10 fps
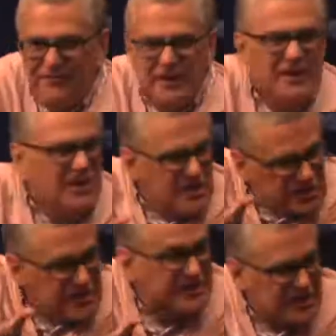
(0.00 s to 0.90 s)
in His
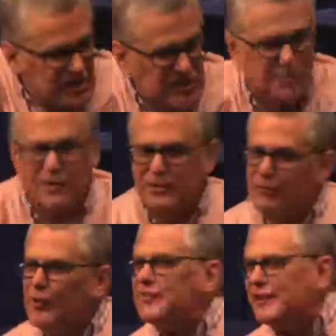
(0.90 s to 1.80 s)
assessment of
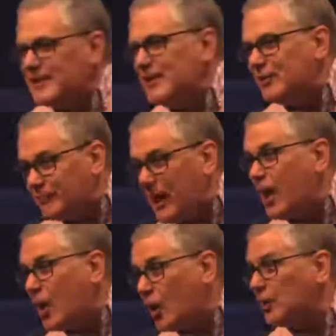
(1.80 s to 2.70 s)
what the need of my
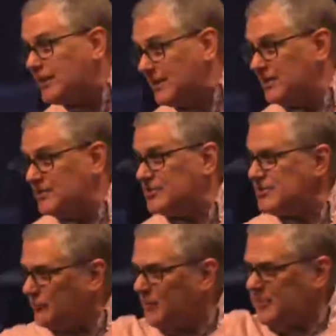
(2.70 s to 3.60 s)
heart is. Does
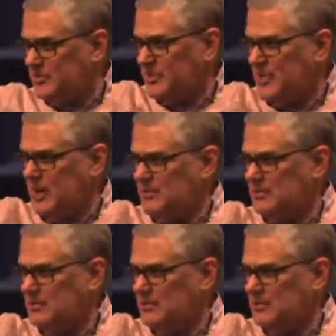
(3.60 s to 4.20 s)
everybody see that?